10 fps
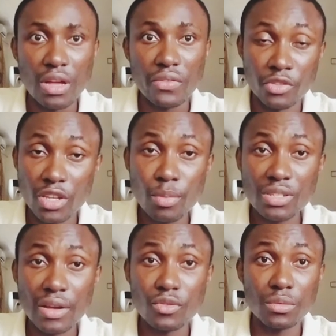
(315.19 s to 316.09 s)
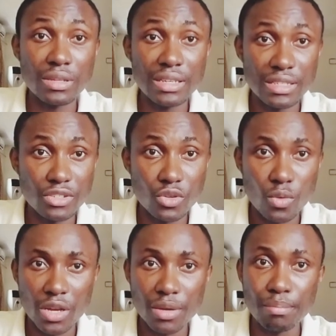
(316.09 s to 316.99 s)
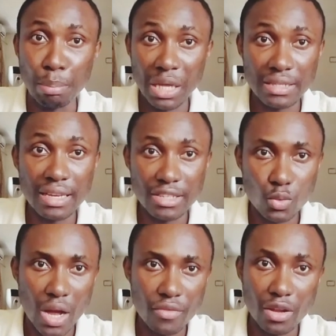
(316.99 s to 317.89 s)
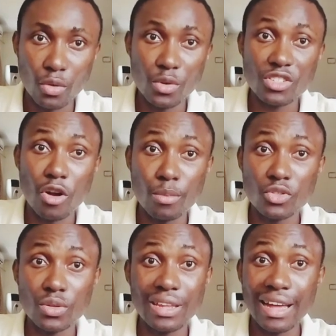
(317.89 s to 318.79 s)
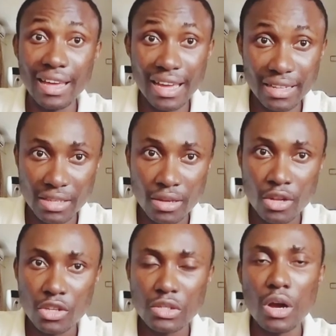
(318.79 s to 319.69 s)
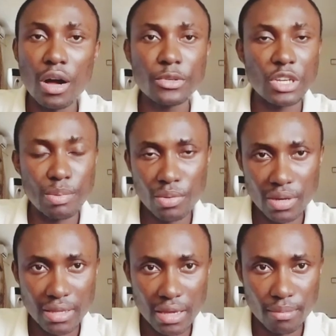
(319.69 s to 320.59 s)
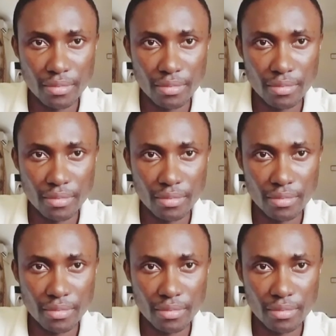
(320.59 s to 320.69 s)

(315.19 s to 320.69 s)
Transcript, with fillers: Neighbors have to listen to him beating his wife and always come to their aid to help separate them.